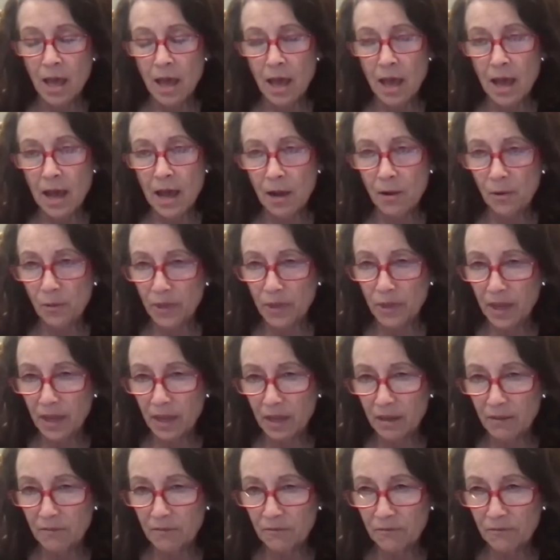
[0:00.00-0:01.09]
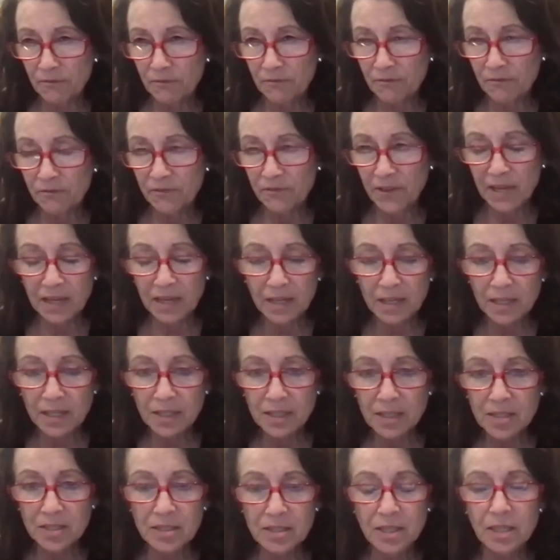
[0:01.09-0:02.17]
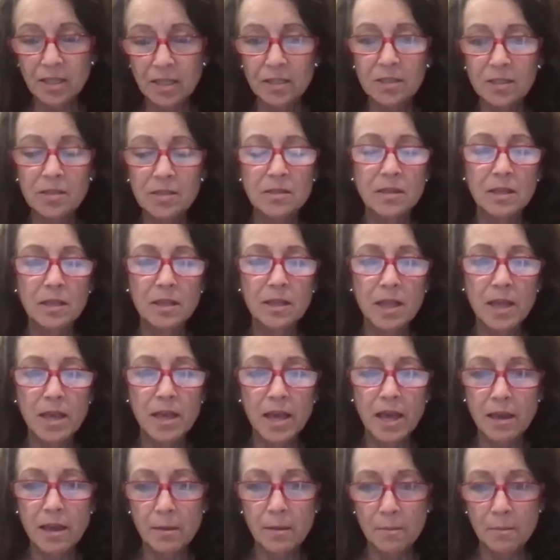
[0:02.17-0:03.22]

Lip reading: how they feel in the scenes and their